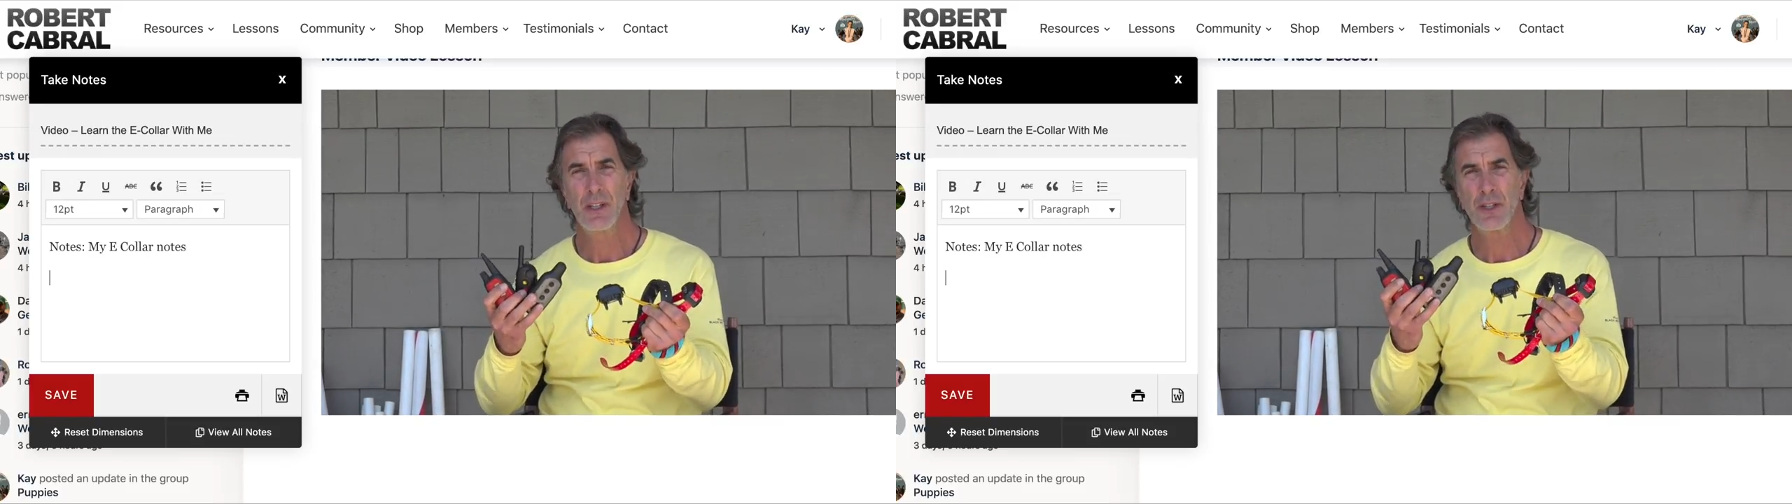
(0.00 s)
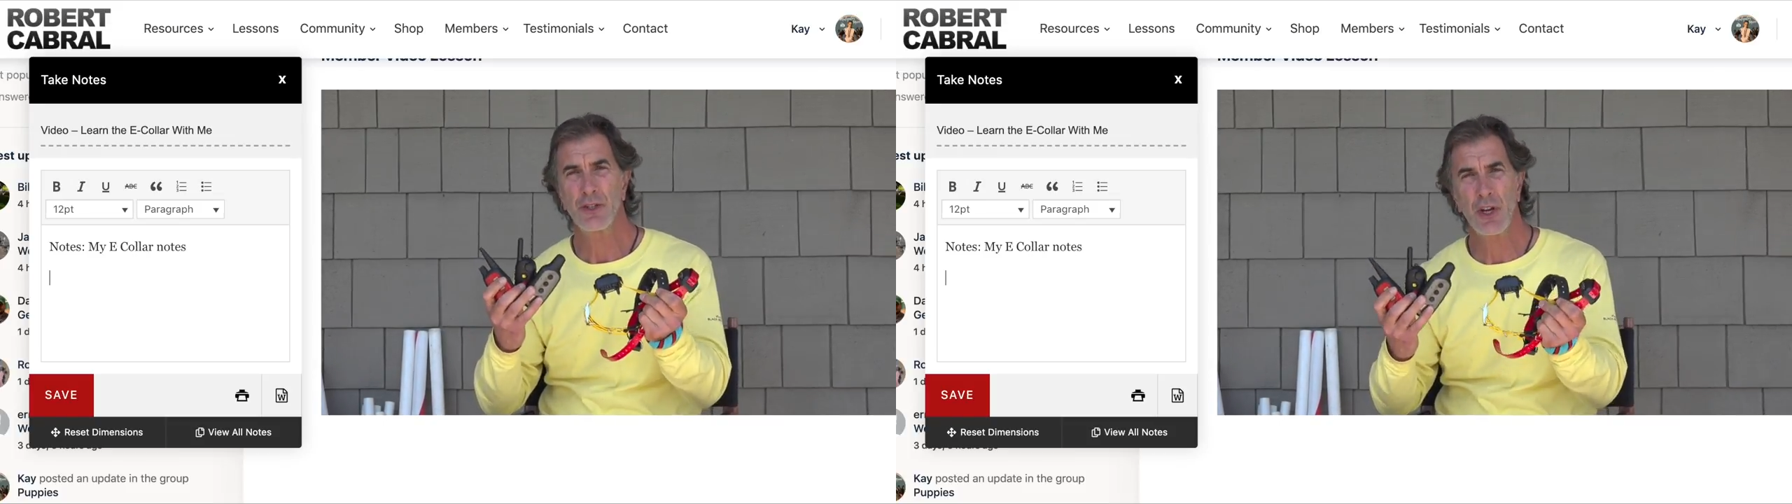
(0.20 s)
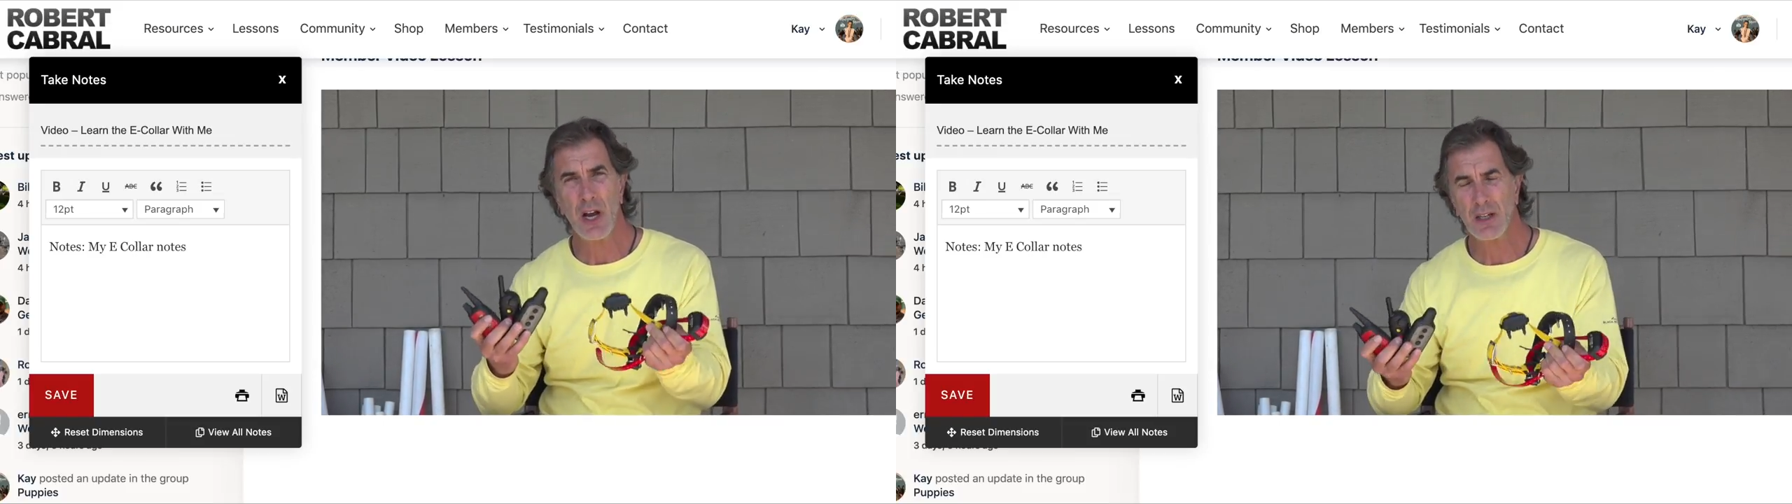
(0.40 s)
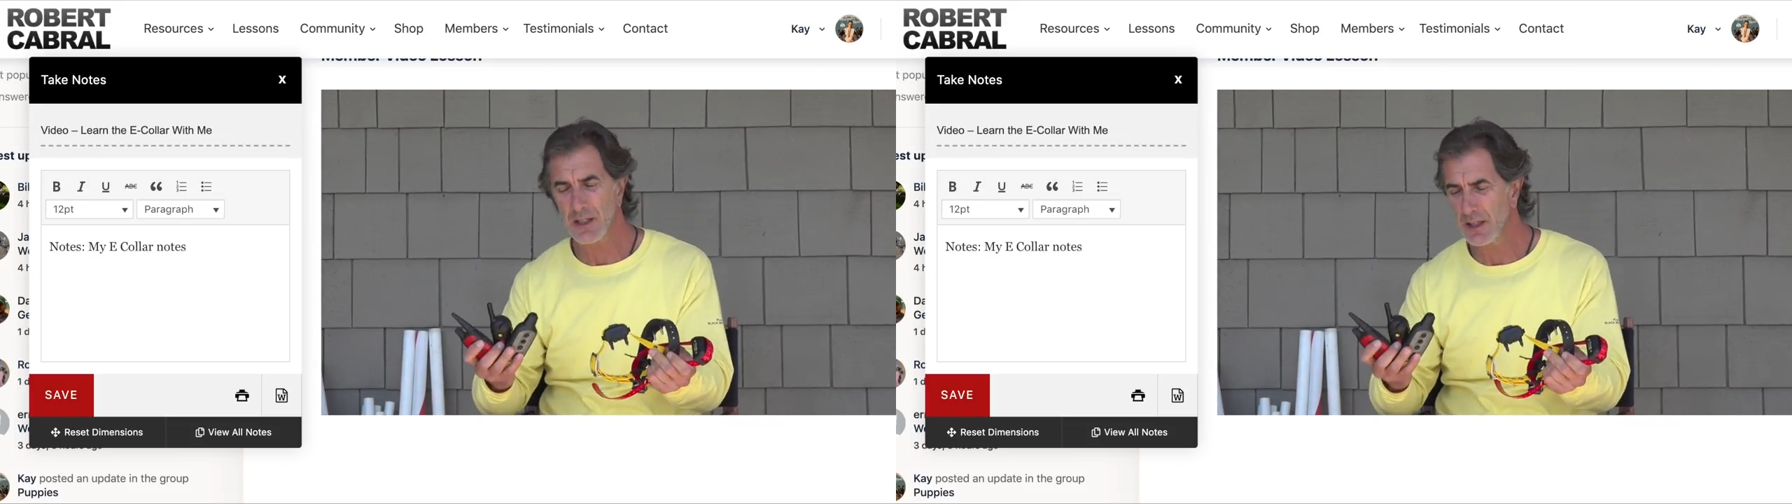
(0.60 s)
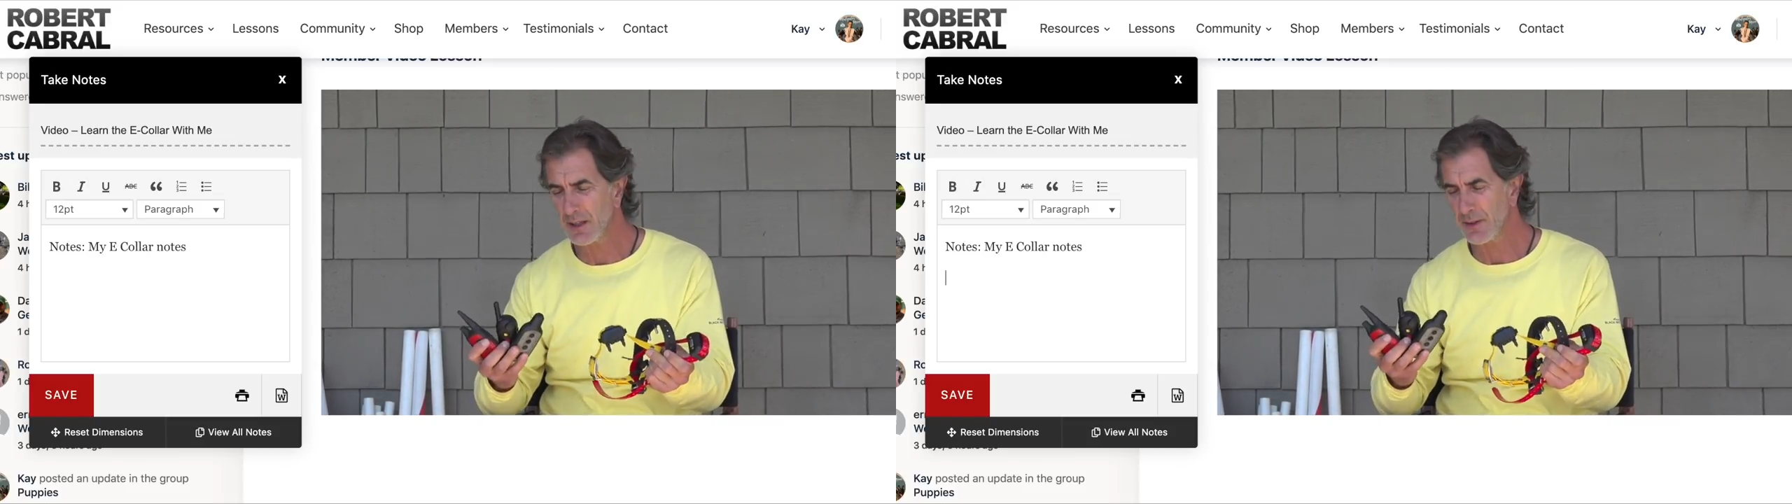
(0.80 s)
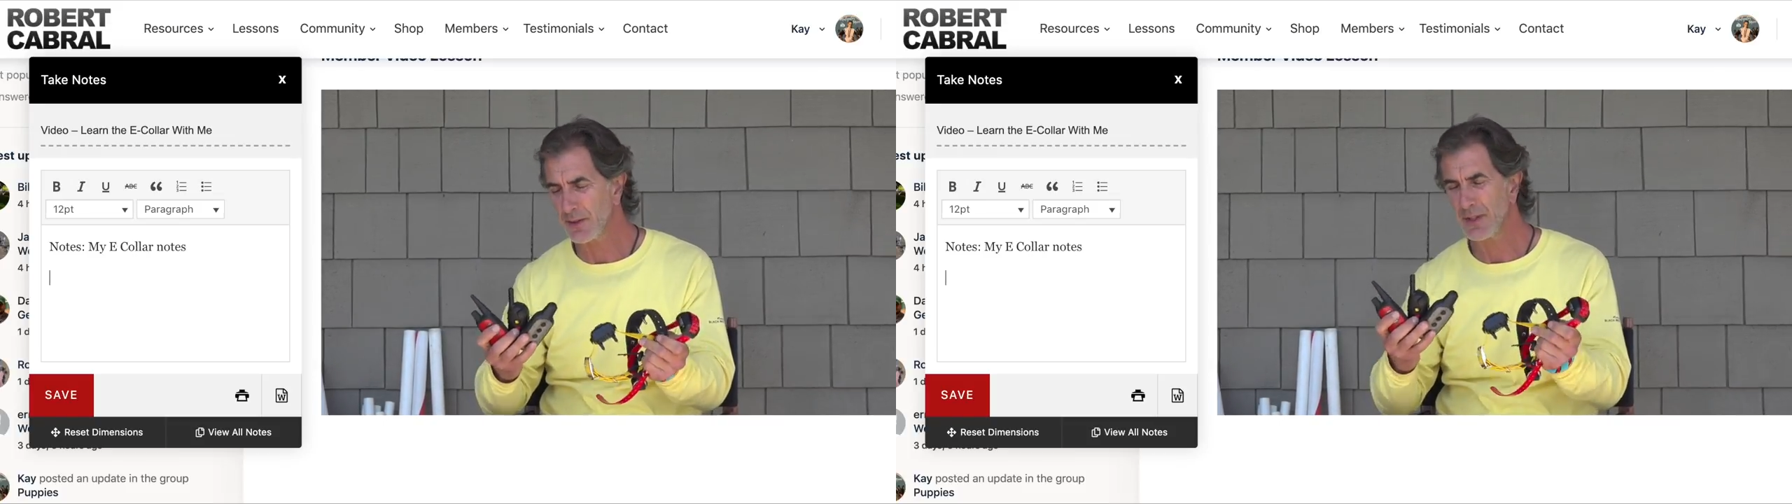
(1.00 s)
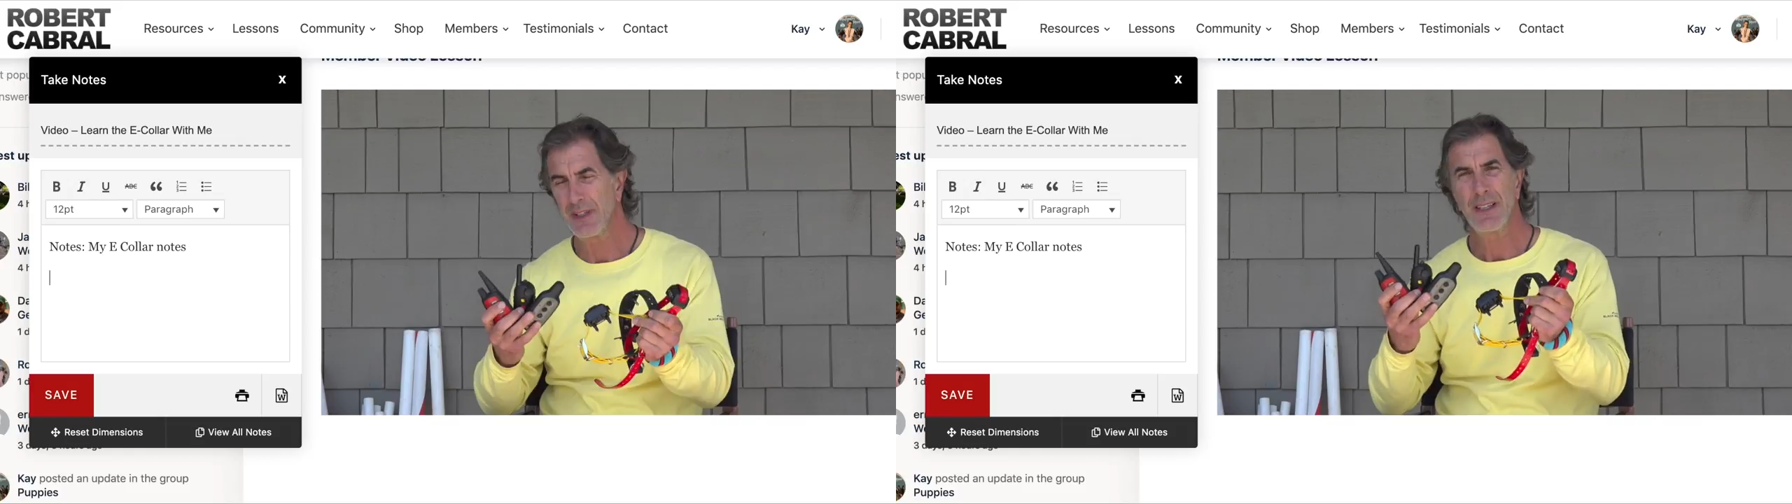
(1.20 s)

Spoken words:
shock collars,